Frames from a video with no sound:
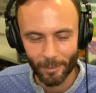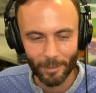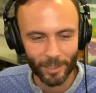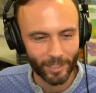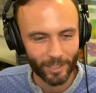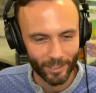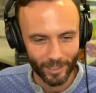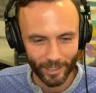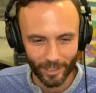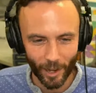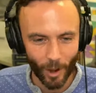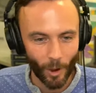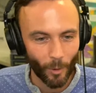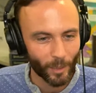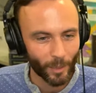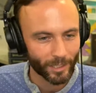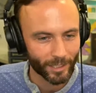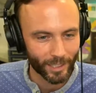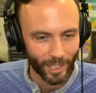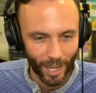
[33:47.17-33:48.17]
I mean, you can
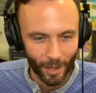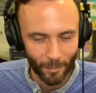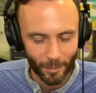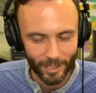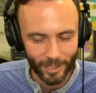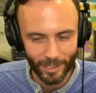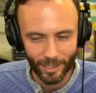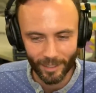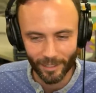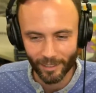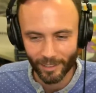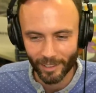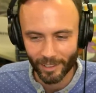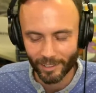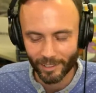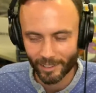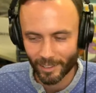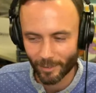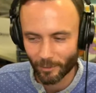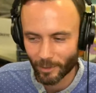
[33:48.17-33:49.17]
always comment on
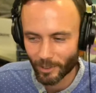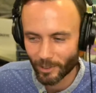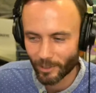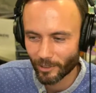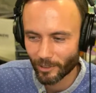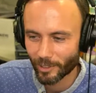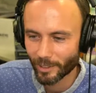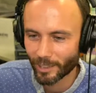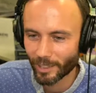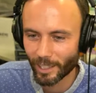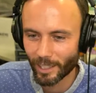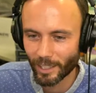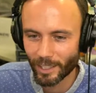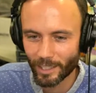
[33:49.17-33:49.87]
things that we're doing.